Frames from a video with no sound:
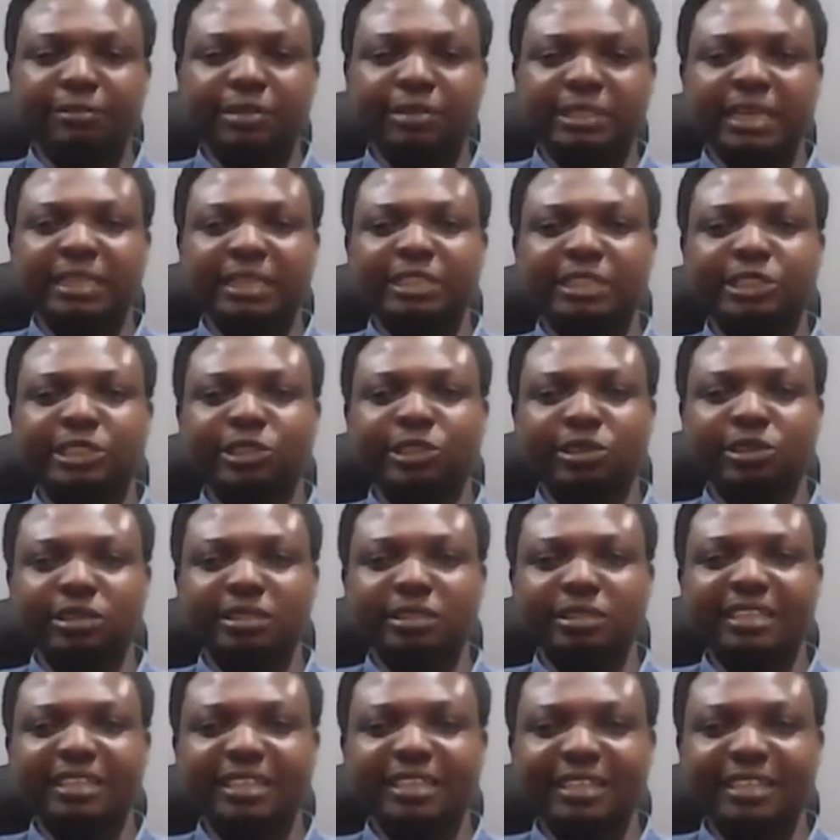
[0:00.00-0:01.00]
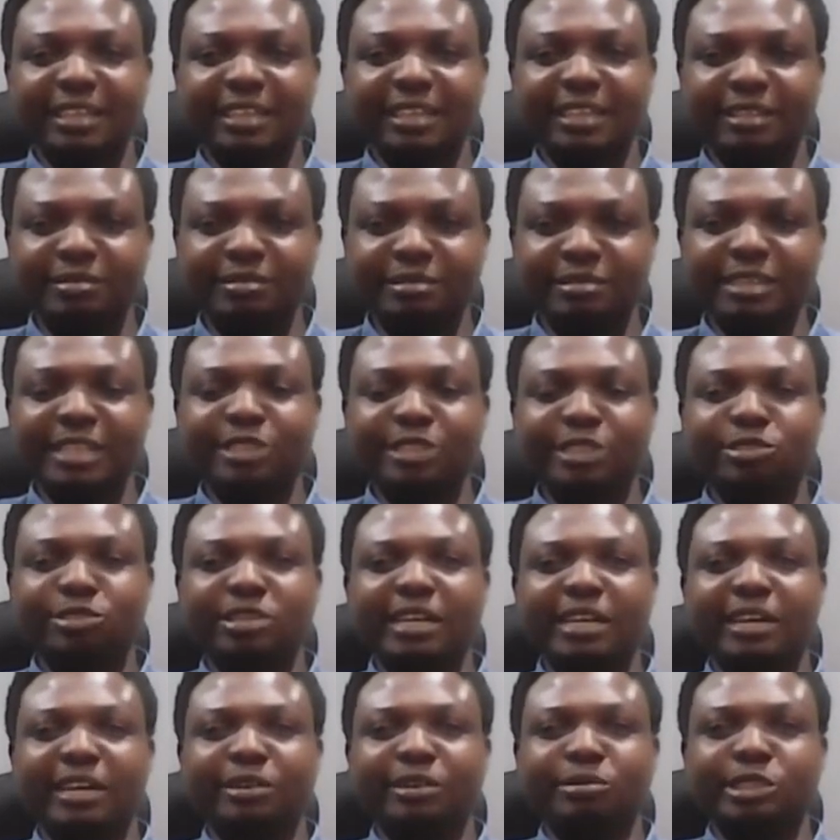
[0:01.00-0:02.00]
edition. The little
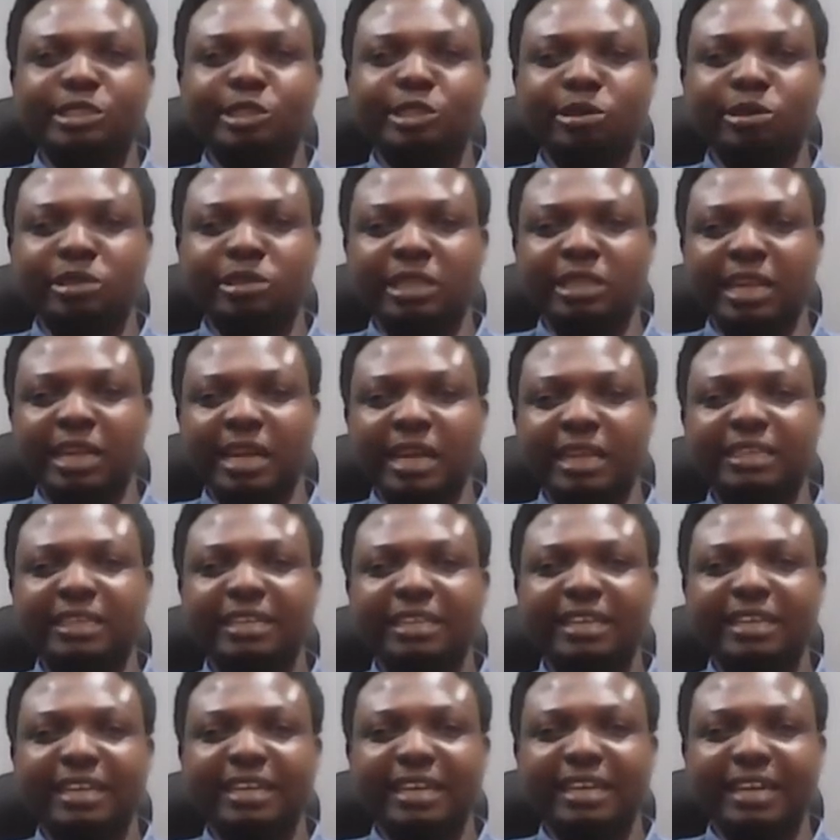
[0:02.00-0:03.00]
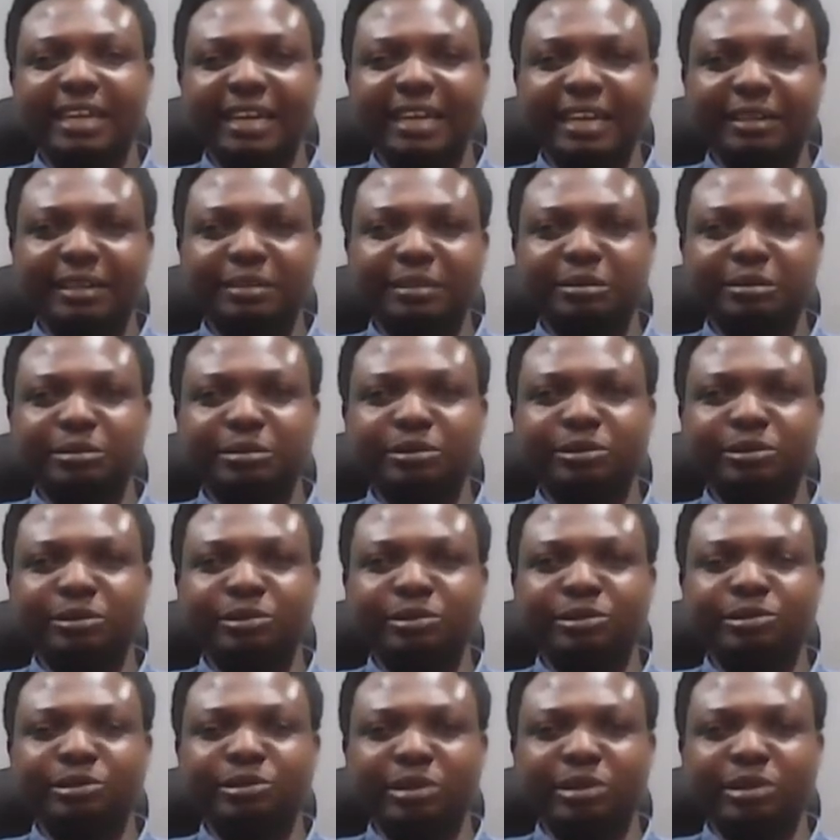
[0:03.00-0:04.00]
girl we saw then
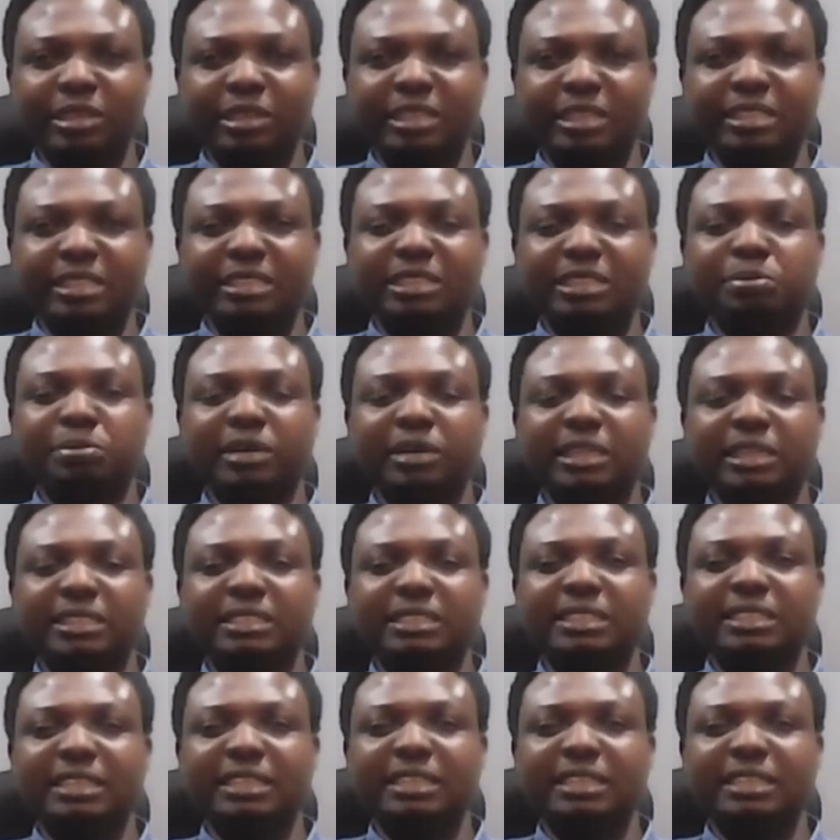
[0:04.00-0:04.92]
running the sprint.